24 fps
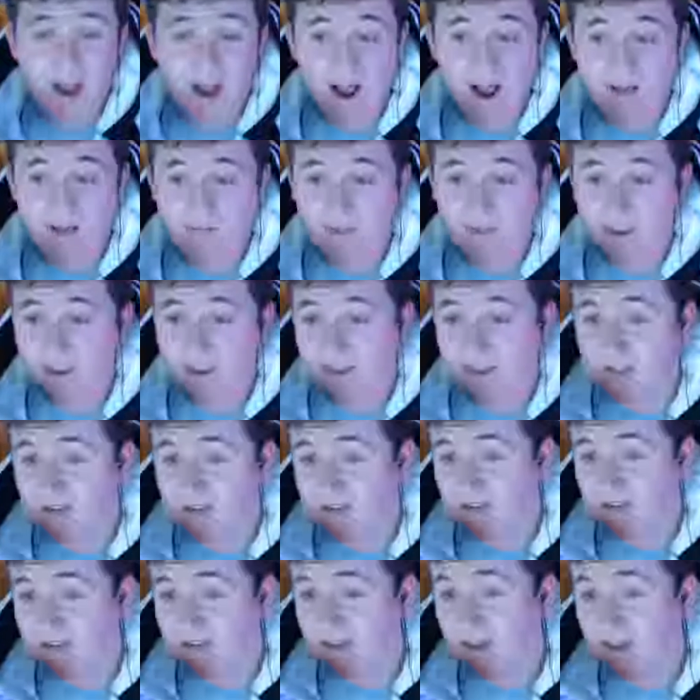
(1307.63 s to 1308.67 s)
I mean,
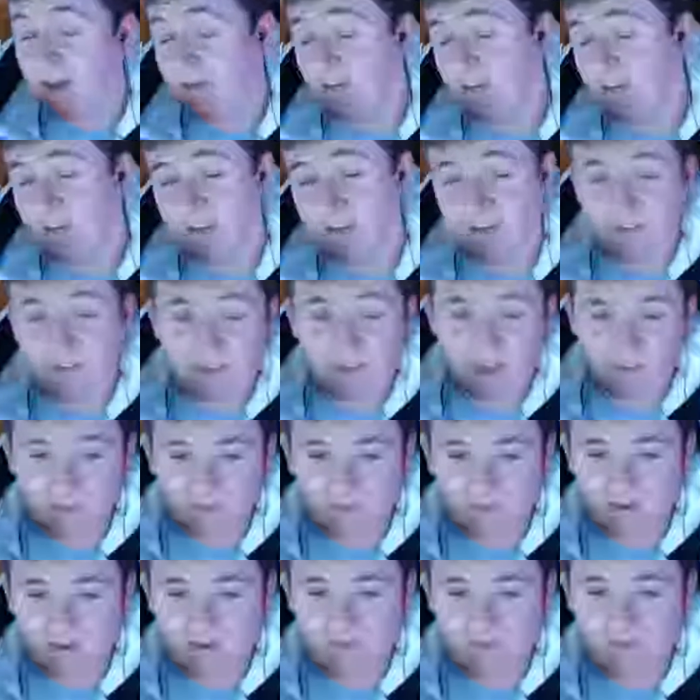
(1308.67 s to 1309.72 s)
yes, it is CAM
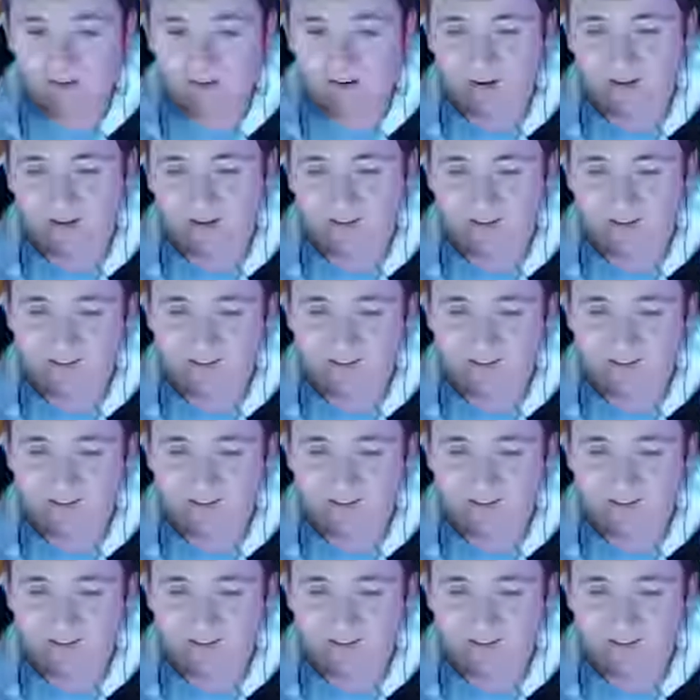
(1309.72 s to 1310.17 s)
software.